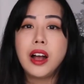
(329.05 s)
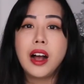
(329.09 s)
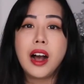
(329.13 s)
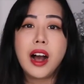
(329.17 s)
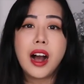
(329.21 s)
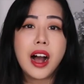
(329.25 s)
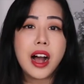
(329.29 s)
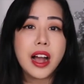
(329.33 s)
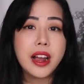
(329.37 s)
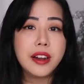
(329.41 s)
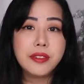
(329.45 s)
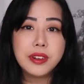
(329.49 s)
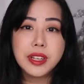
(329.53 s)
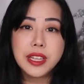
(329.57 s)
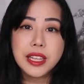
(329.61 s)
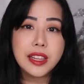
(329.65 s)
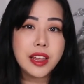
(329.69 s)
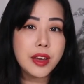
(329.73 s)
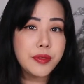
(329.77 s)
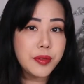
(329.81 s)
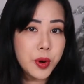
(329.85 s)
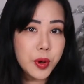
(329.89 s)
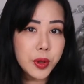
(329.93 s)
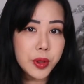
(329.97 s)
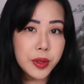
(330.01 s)
I really
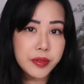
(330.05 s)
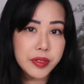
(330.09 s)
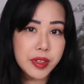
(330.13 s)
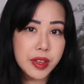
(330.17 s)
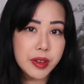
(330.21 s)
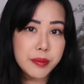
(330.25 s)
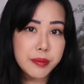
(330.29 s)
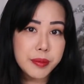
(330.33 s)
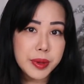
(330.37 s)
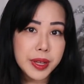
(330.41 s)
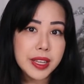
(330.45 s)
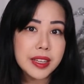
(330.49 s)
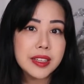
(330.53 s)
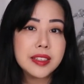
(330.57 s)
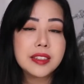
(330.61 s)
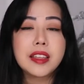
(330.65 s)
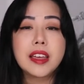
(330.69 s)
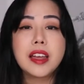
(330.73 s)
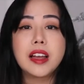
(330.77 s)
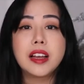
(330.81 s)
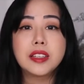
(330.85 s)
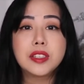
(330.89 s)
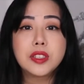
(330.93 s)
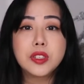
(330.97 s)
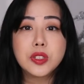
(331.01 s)
love all of them because they
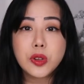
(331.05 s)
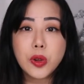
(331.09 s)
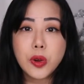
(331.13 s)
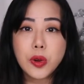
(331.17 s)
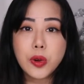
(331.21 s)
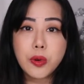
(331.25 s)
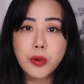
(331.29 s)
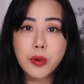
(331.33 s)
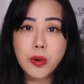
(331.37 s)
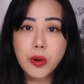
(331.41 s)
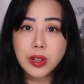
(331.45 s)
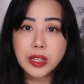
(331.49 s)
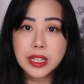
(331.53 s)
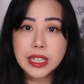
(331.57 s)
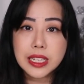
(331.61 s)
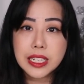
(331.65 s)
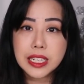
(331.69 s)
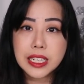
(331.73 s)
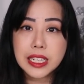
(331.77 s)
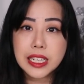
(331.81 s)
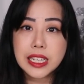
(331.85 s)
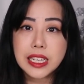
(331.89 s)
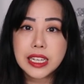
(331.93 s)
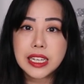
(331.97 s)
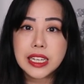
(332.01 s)
are so
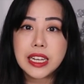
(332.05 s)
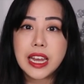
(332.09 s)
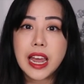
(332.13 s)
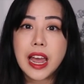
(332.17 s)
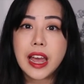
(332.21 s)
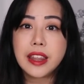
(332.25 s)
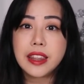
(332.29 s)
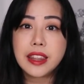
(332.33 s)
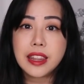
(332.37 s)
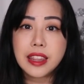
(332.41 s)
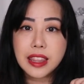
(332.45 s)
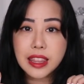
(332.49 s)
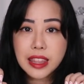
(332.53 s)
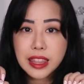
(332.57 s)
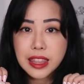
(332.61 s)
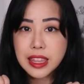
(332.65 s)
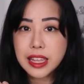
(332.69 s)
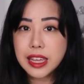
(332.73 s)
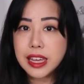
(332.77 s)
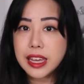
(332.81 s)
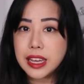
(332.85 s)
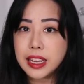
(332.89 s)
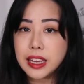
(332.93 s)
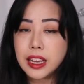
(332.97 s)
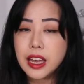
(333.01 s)
quality and
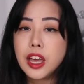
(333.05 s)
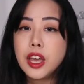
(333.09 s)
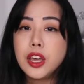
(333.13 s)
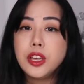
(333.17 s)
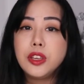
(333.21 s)
thick.